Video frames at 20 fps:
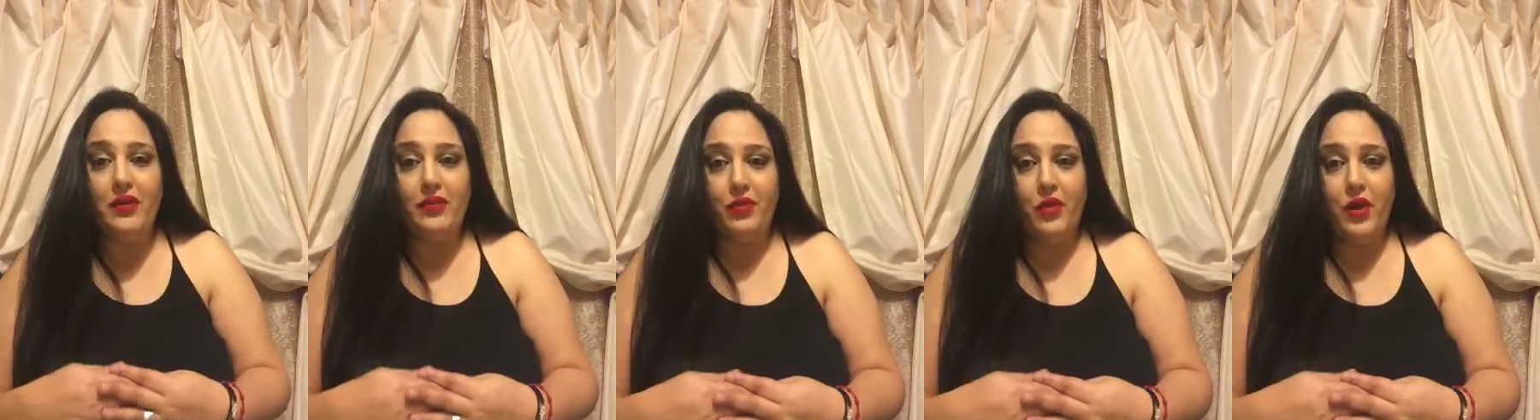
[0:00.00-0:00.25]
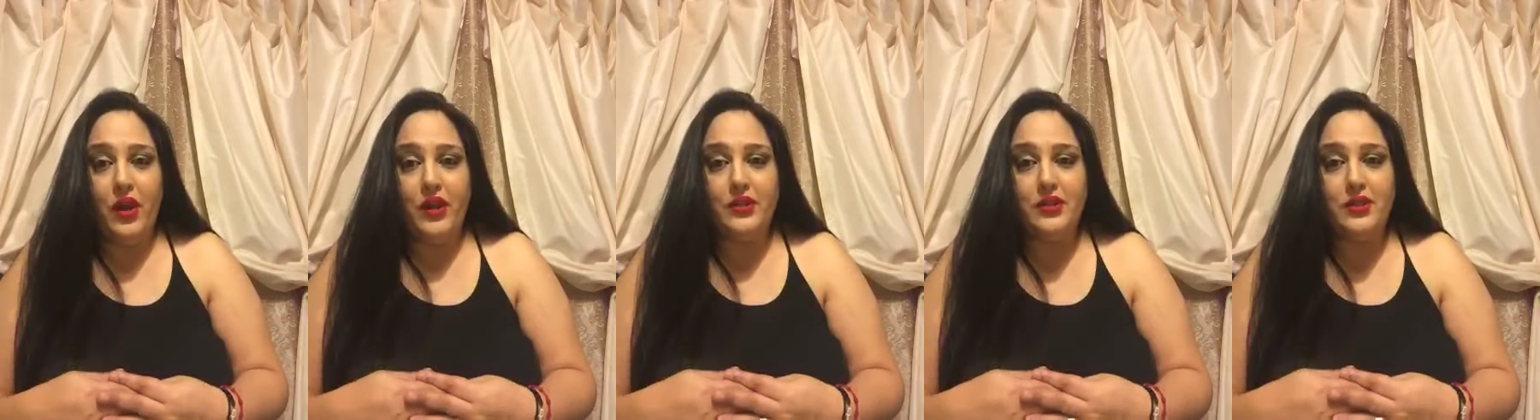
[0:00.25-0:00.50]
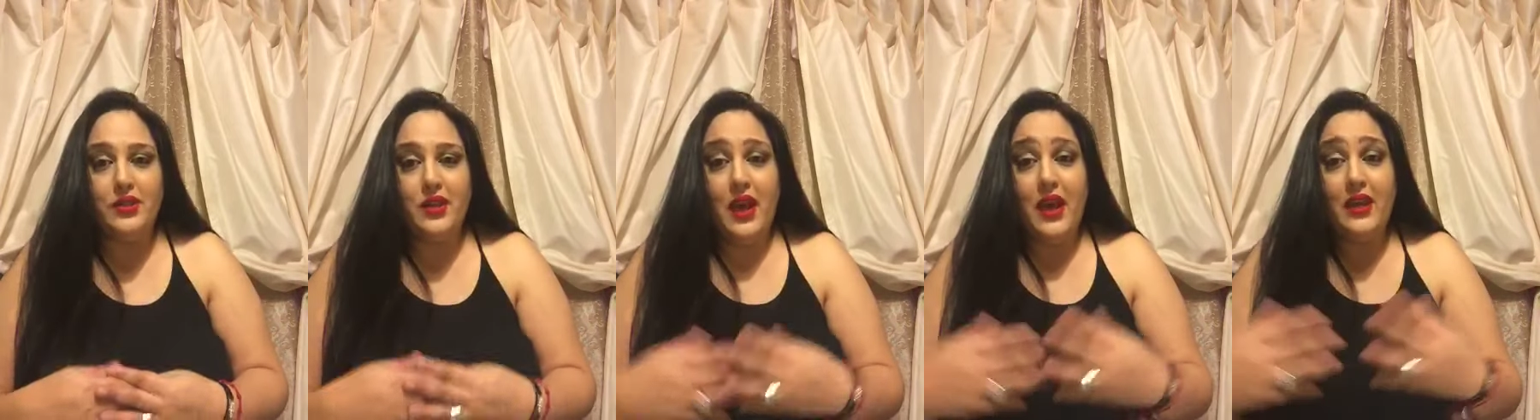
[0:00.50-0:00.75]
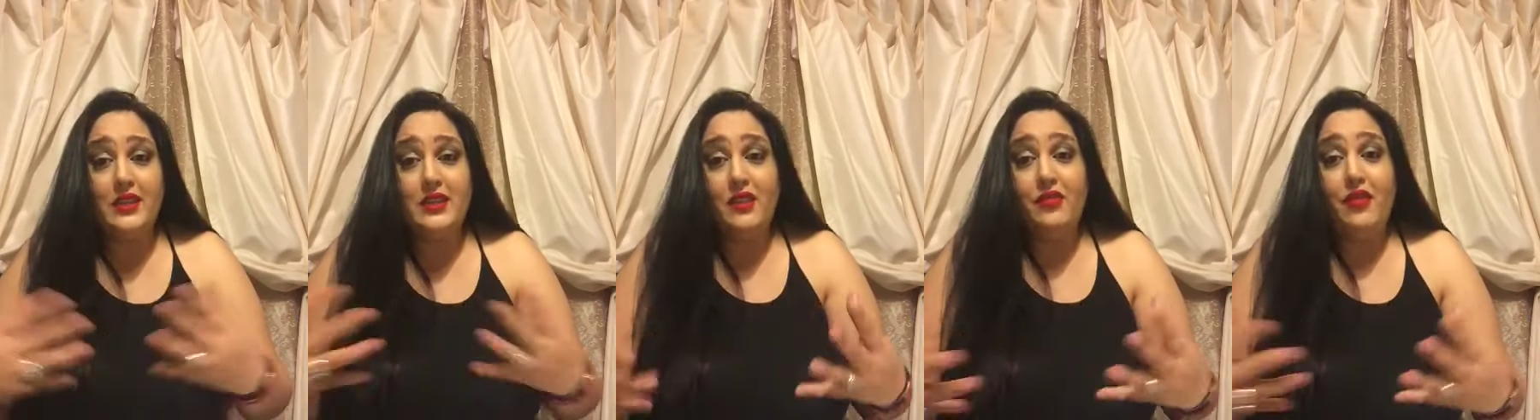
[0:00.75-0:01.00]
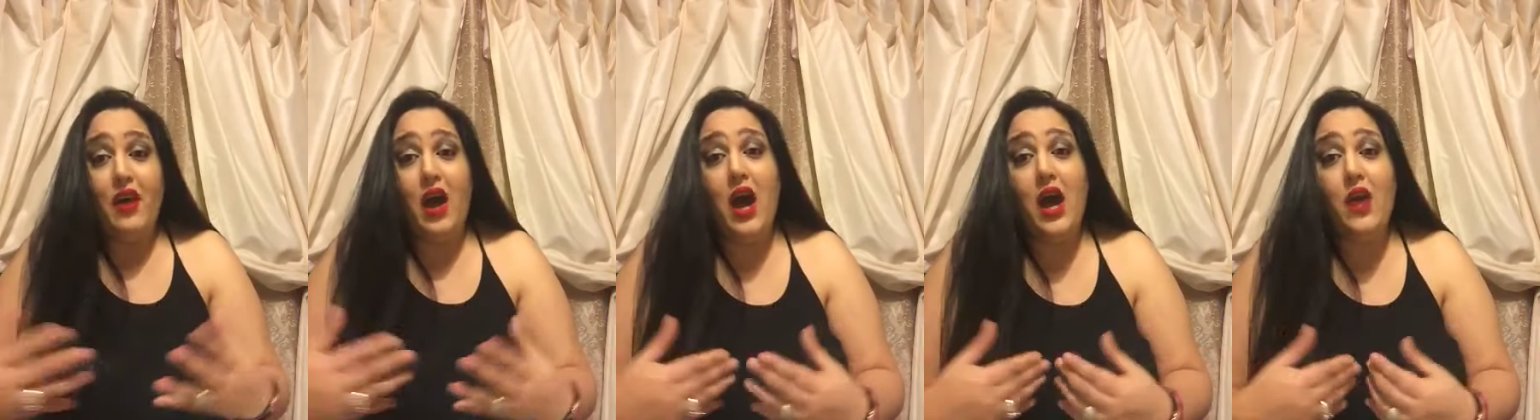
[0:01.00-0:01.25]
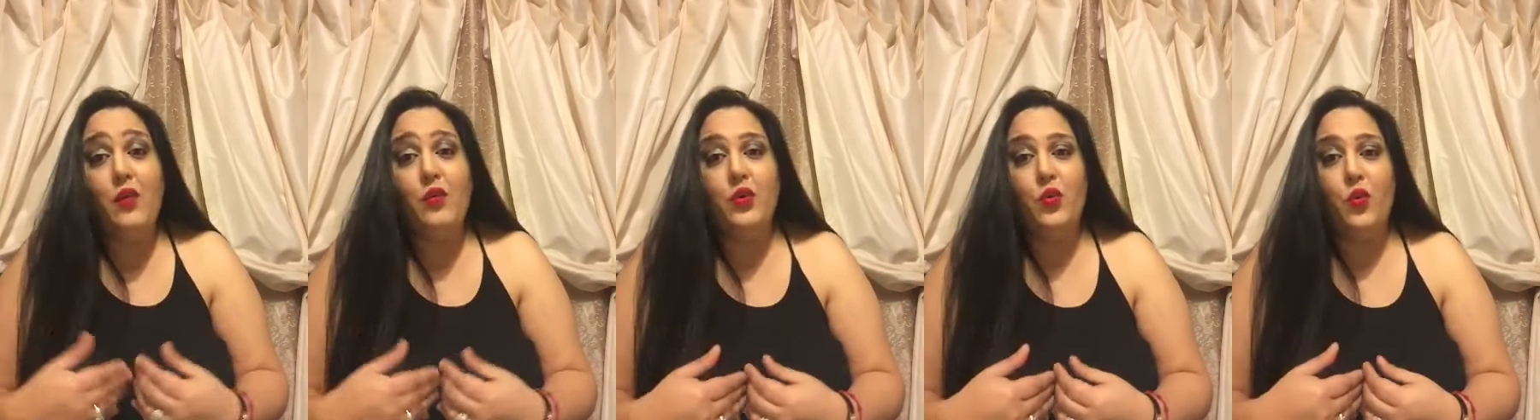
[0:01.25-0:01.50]
friends, as if
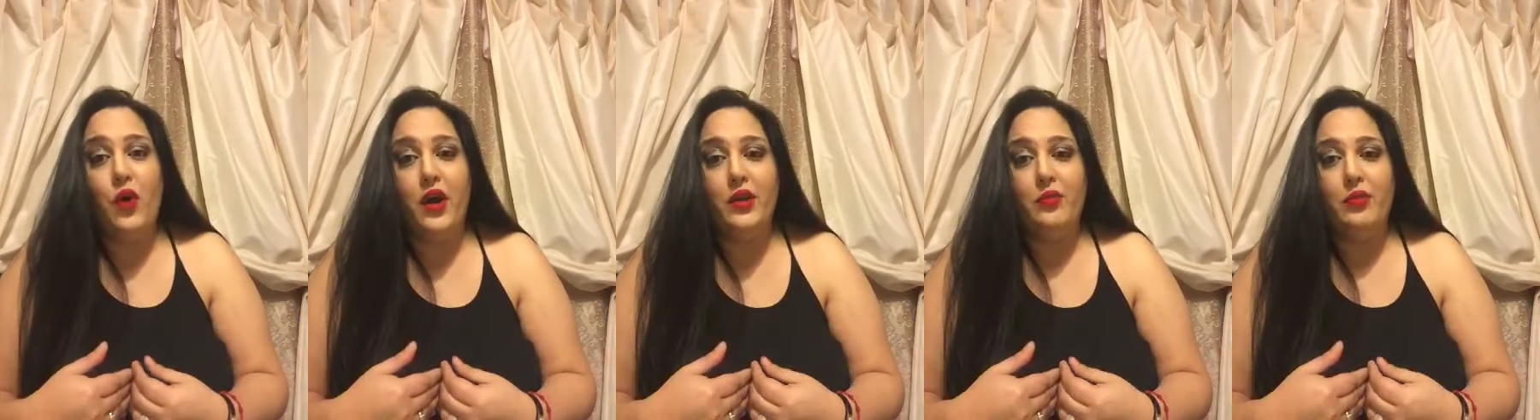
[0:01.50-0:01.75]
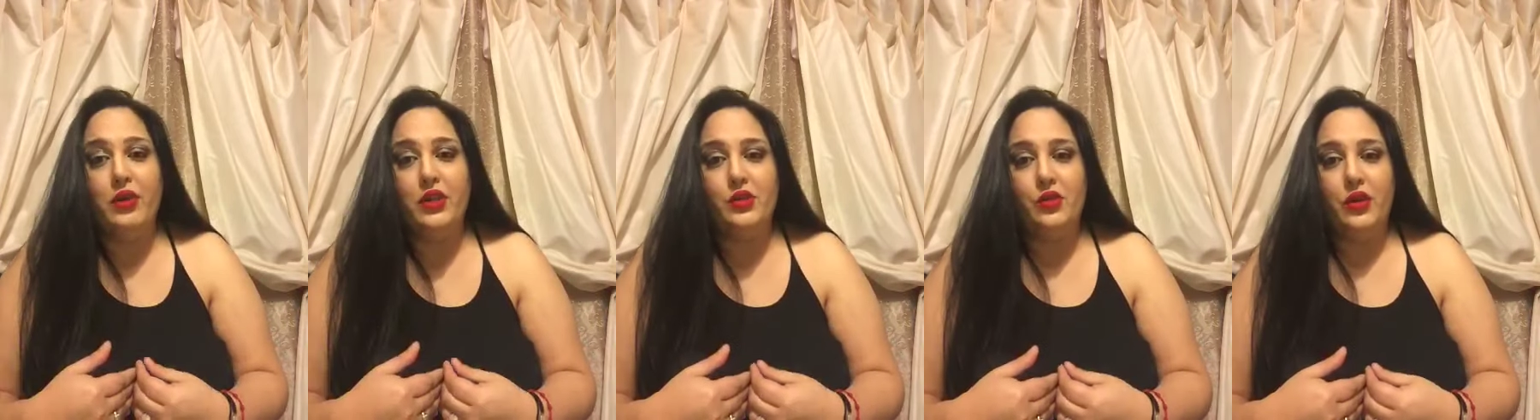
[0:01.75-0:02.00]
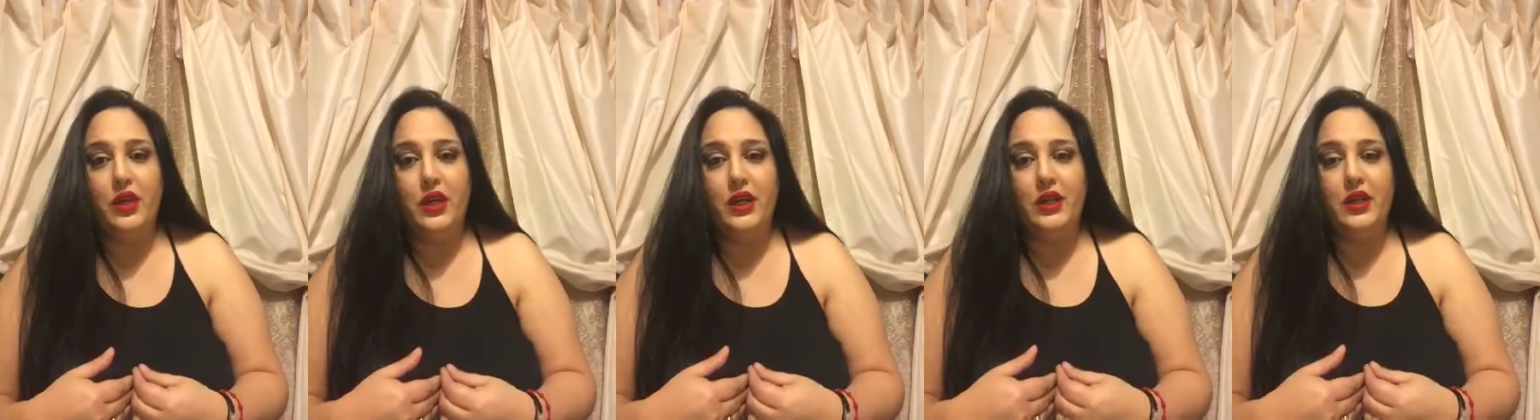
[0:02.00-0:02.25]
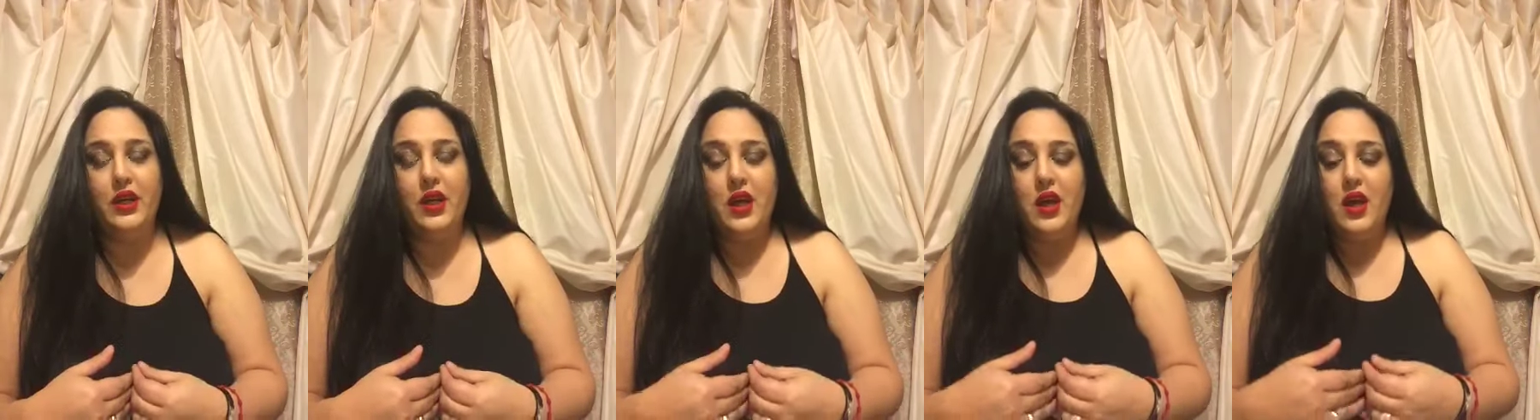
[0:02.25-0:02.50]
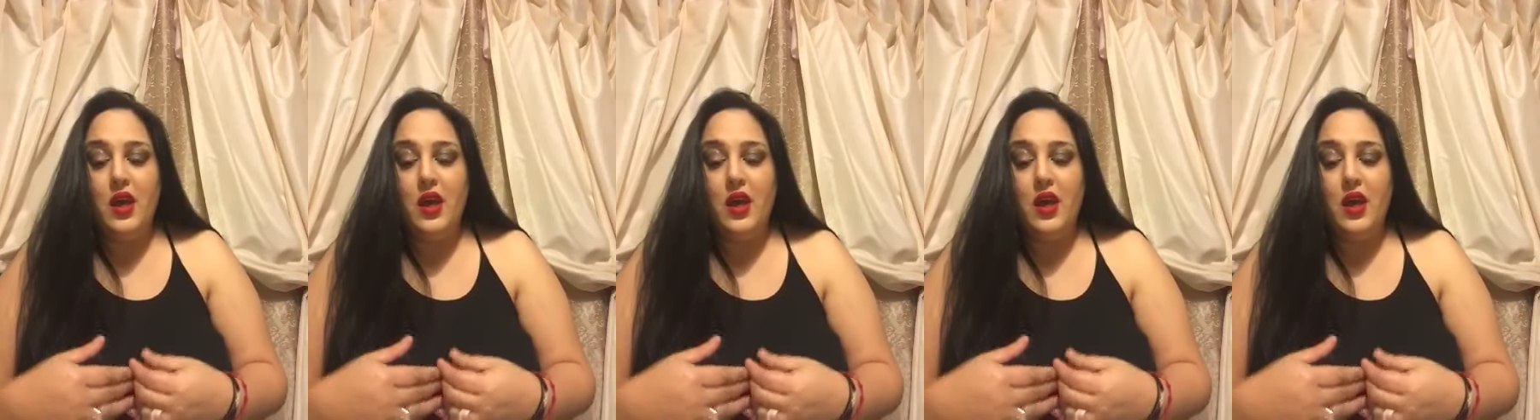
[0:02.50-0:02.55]
I would want to be treated.